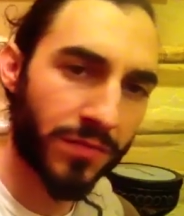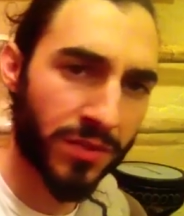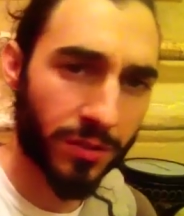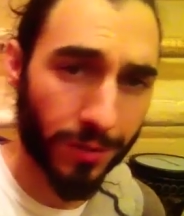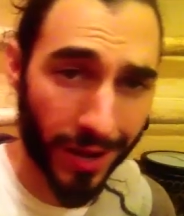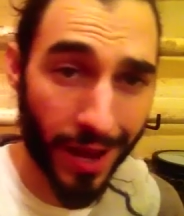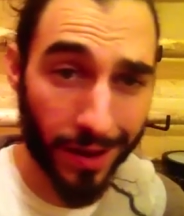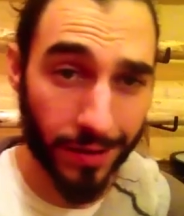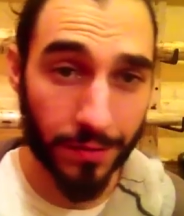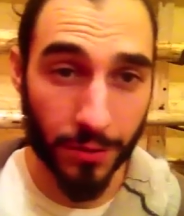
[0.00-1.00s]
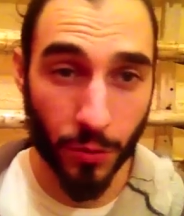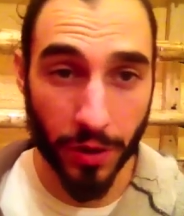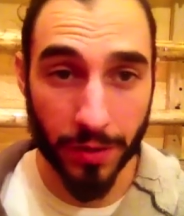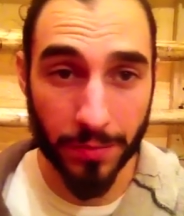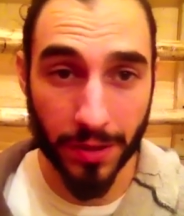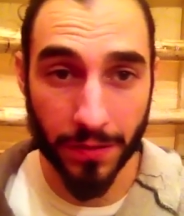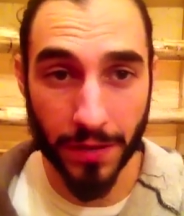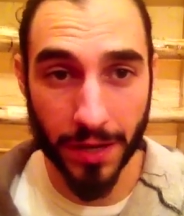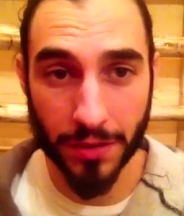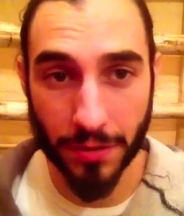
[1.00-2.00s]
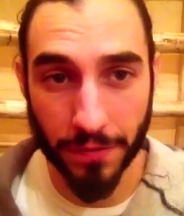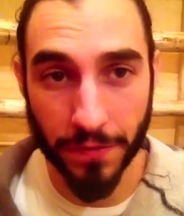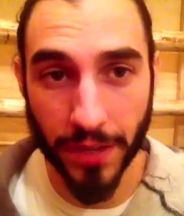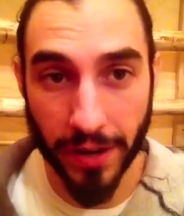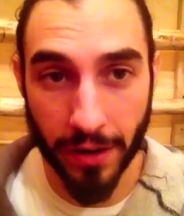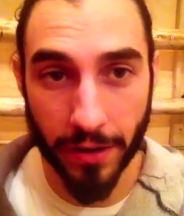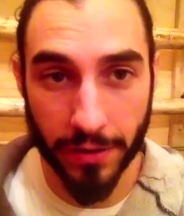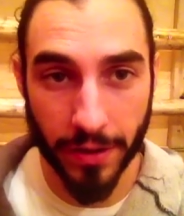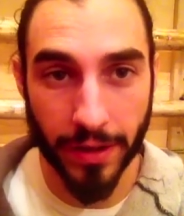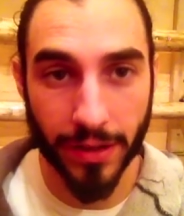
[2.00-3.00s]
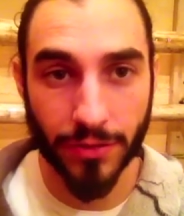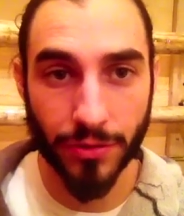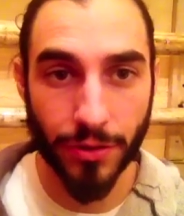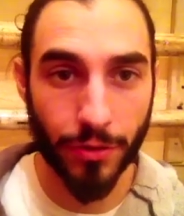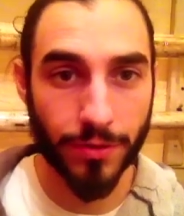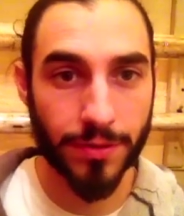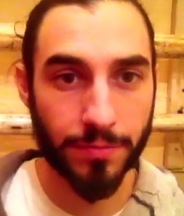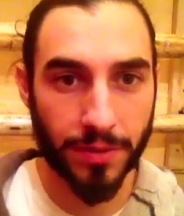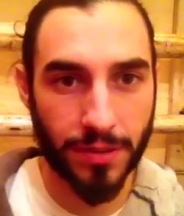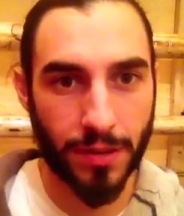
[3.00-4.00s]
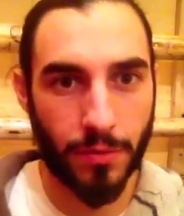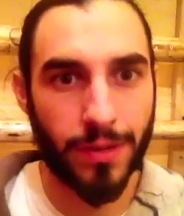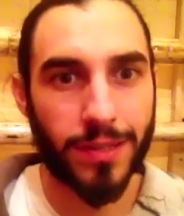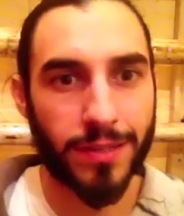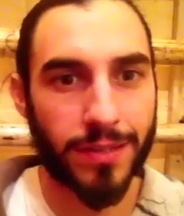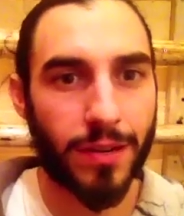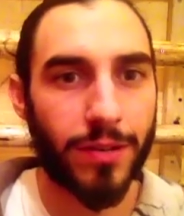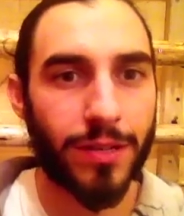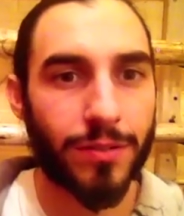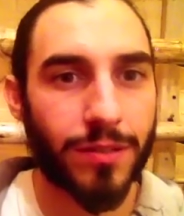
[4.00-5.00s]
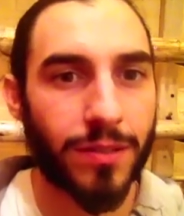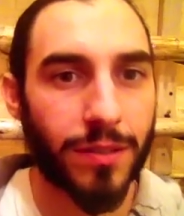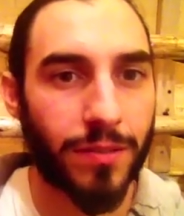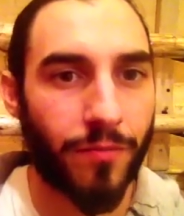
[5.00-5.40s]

So I added quite a bit of extra flair and extra notes, but I want it to sound interesting.